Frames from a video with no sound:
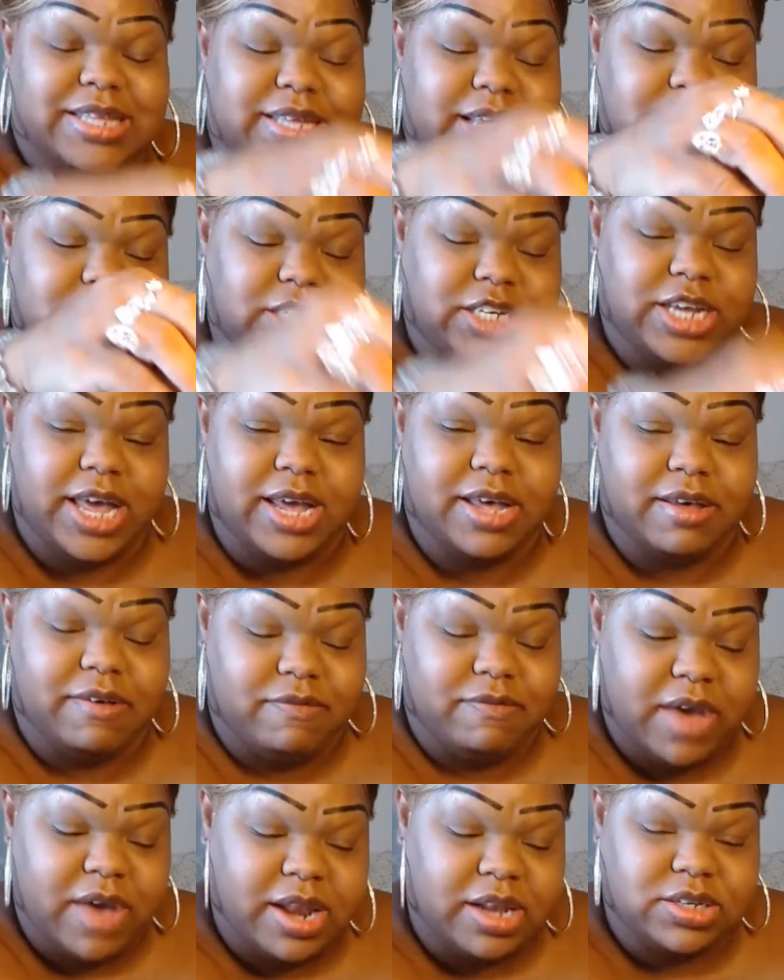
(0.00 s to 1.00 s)
they take
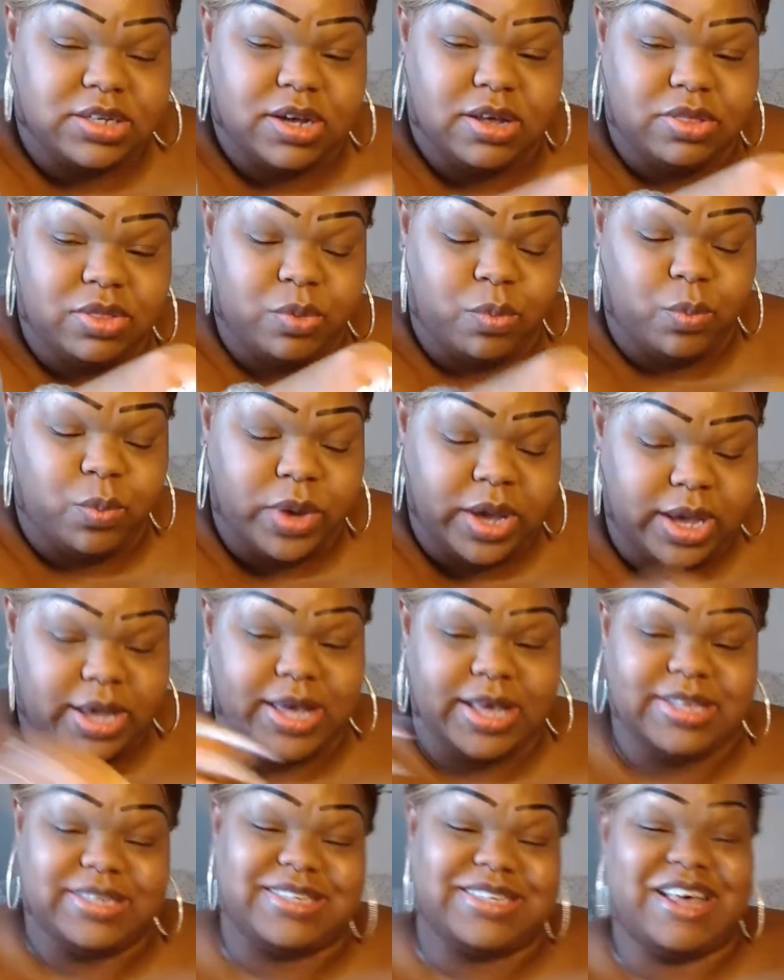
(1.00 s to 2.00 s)
advantage of the weak
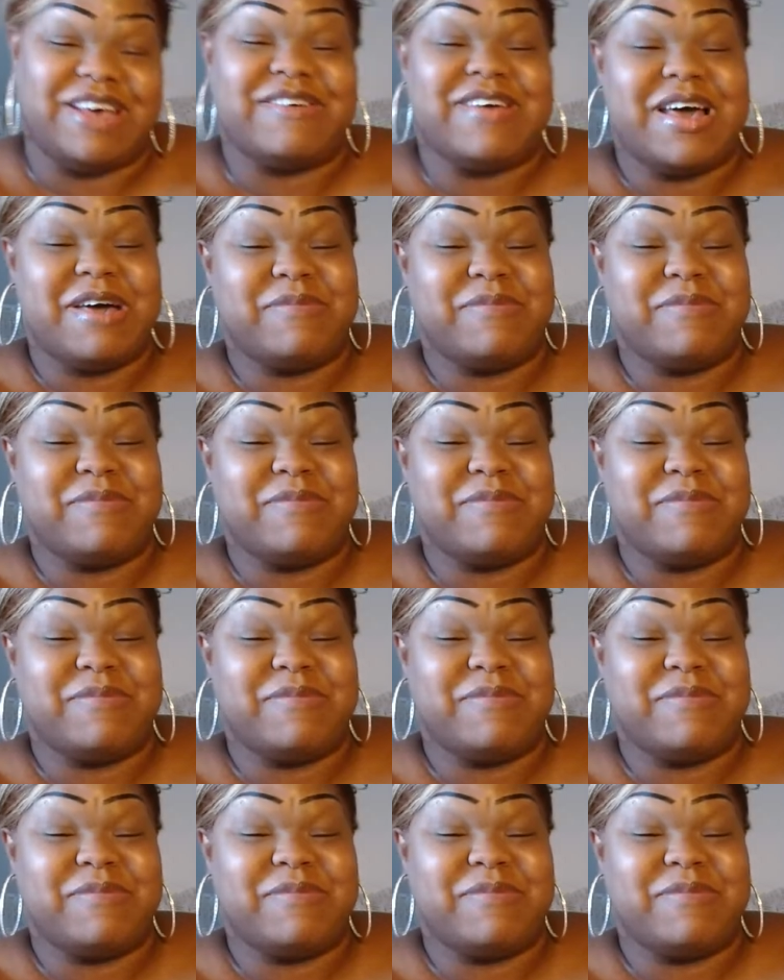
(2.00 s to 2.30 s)
and stuff.